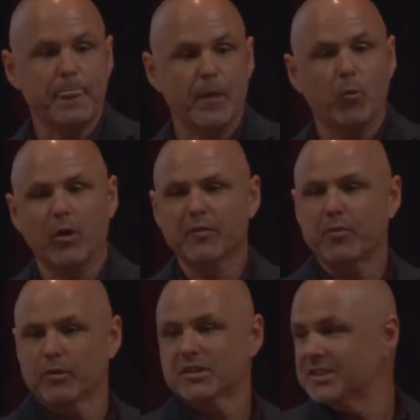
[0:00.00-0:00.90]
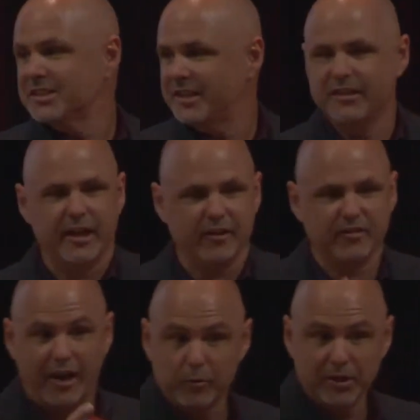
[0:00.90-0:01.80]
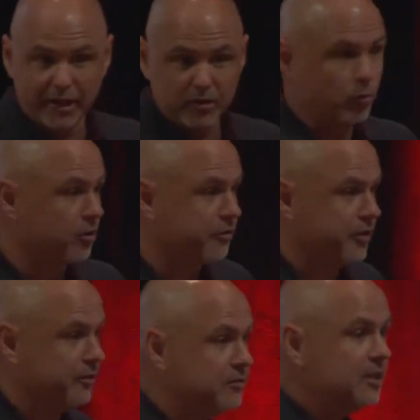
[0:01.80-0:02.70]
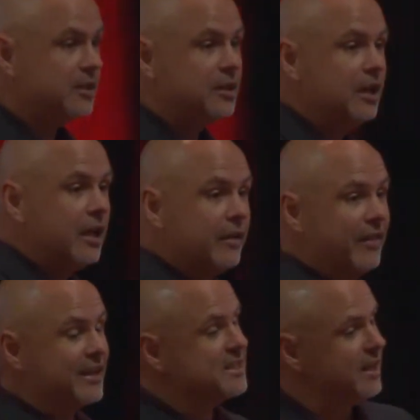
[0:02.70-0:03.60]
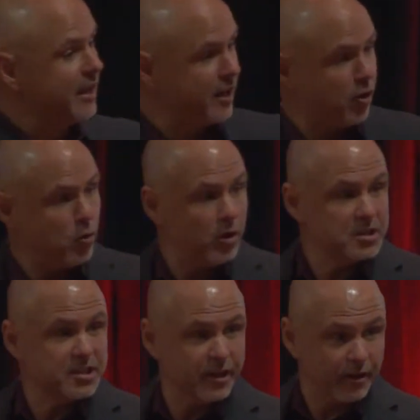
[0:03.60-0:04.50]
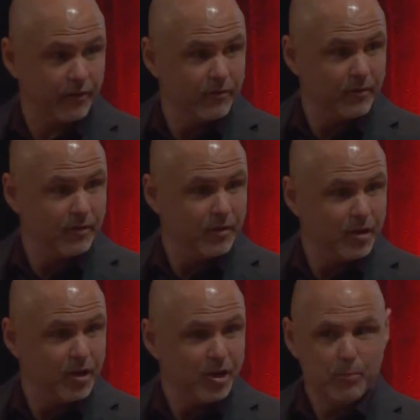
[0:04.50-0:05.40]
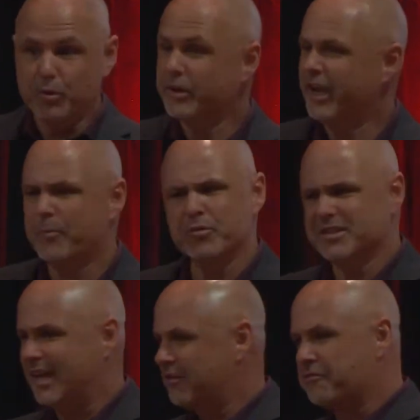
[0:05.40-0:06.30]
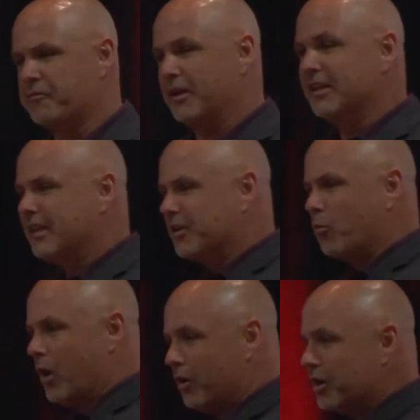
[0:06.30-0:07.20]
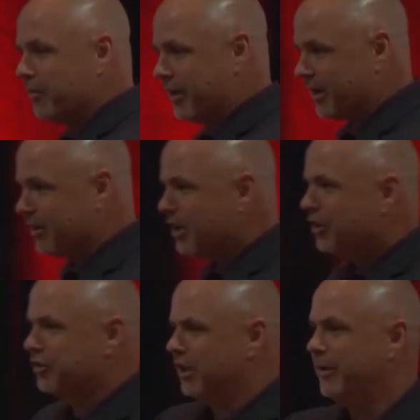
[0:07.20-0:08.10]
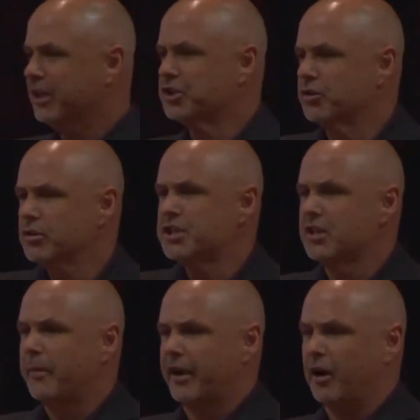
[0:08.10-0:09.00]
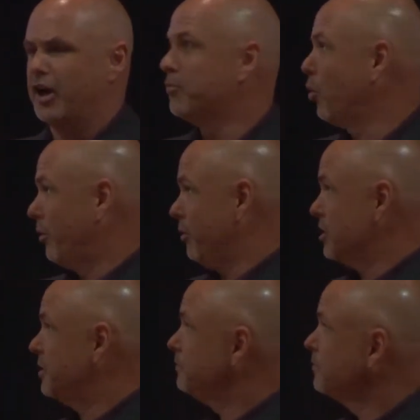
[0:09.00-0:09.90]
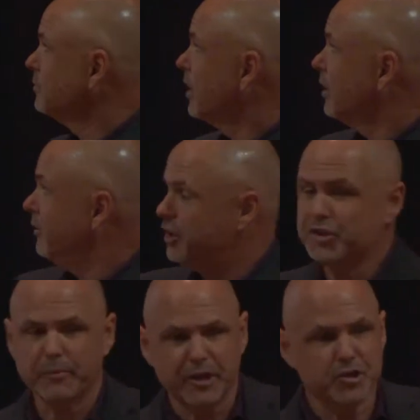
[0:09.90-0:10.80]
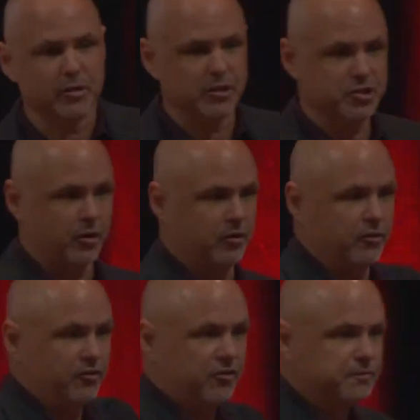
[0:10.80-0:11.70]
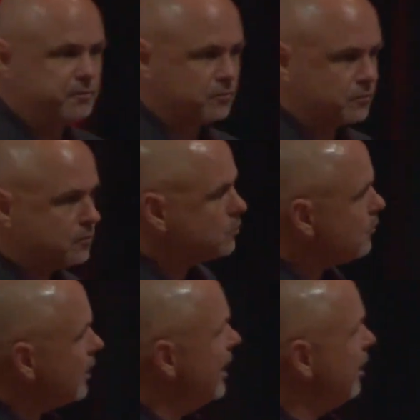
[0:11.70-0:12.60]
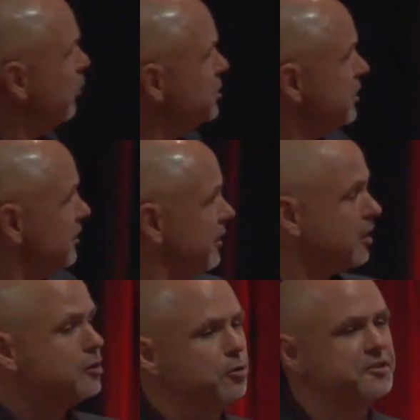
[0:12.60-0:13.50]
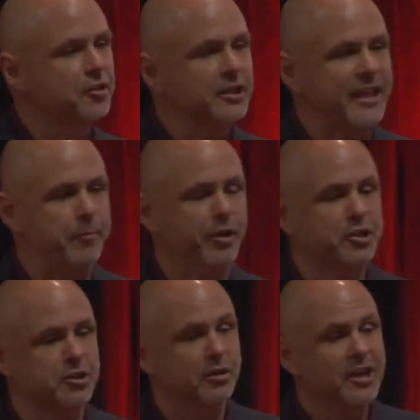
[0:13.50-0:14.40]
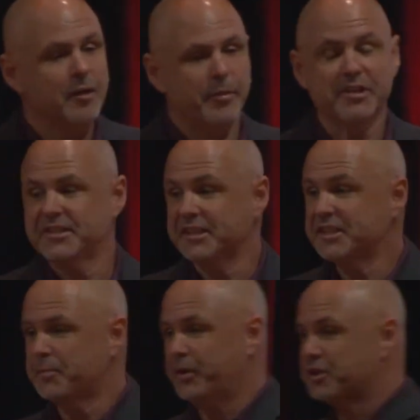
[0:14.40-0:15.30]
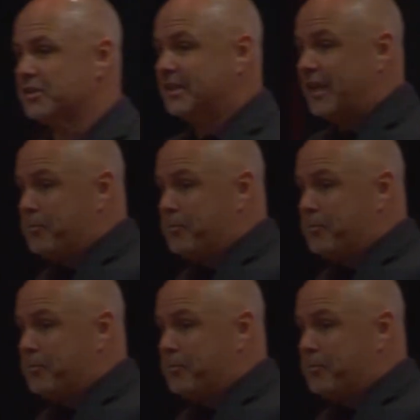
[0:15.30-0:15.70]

One person said, yes, I would like to work for you. That's not how it was here. Boot camp was not friendly and welcoming. So let me introduce you to my onboarders. These are my drill instructors. And I want you to take a close look at that picture, because this is the picture that they